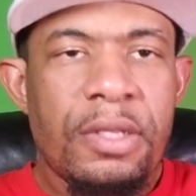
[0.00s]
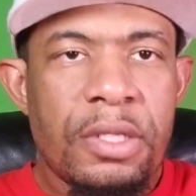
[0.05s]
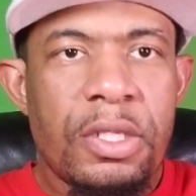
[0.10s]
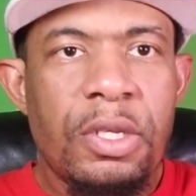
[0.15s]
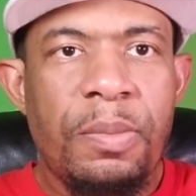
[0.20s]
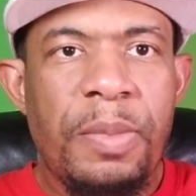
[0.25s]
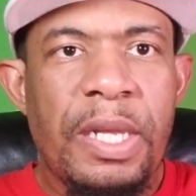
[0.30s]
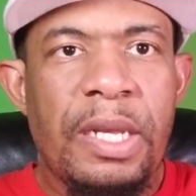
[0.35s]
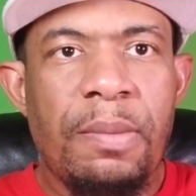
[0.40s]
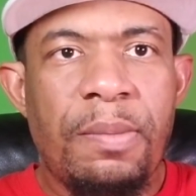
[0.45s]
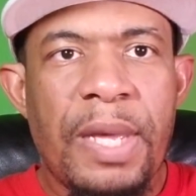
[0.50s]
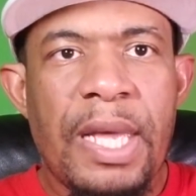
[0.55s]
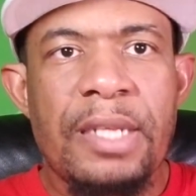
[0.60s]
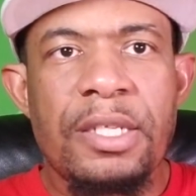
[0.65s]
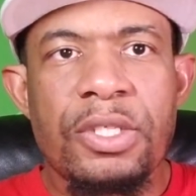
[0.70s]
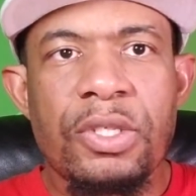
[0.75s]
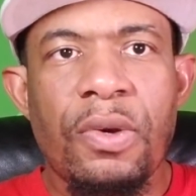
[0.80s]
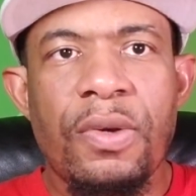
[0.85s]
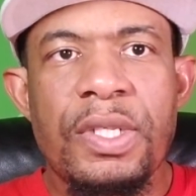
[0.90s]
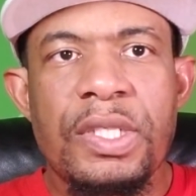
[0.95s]
to be the
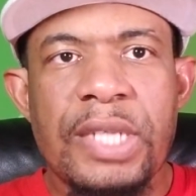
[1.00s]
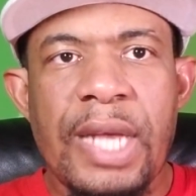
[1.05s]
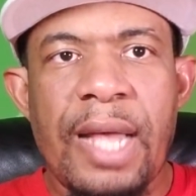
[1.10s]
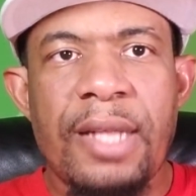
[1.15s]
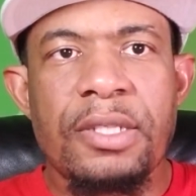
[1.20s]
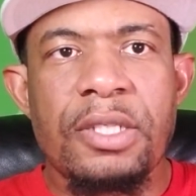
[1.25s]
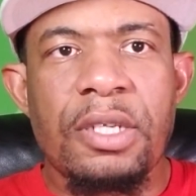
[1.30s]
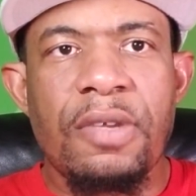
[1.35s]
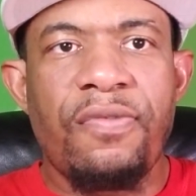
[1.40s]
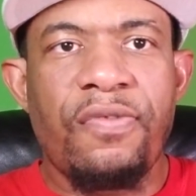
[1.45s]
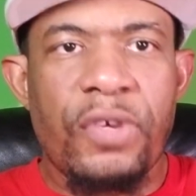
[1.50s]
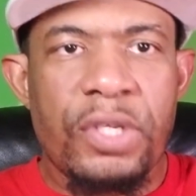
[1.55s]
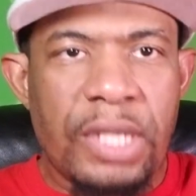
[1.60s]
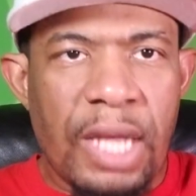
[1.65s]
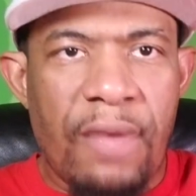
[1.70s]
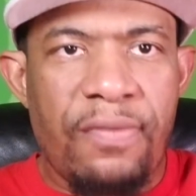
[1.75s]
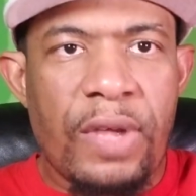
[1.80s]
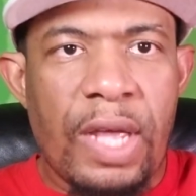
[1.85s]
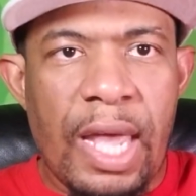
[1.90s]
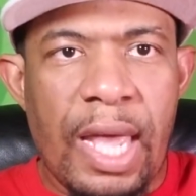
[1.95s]
mandatory challenger for
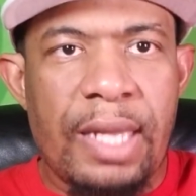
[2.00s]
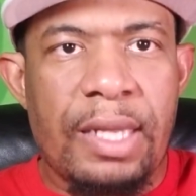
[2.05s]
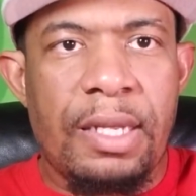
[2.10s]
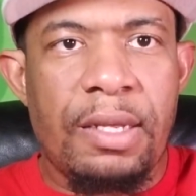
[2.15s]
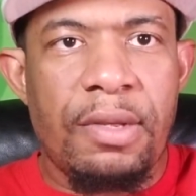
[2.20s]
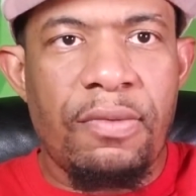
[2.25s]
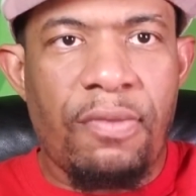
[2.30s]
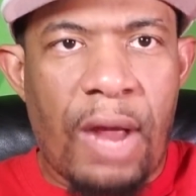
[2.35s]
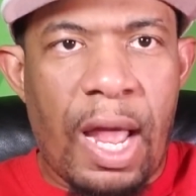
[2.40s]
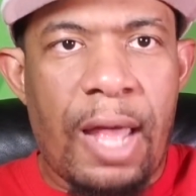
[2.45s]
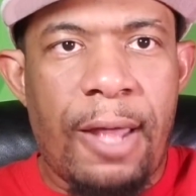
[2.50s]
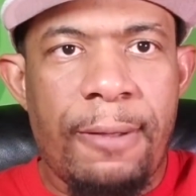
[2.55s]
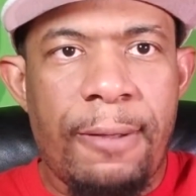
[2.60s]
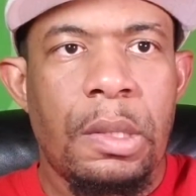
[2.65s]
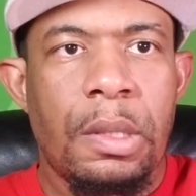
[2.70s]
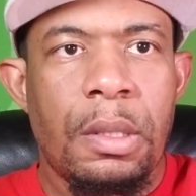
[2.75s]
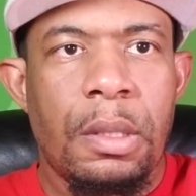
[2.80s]
Devin Haney, right?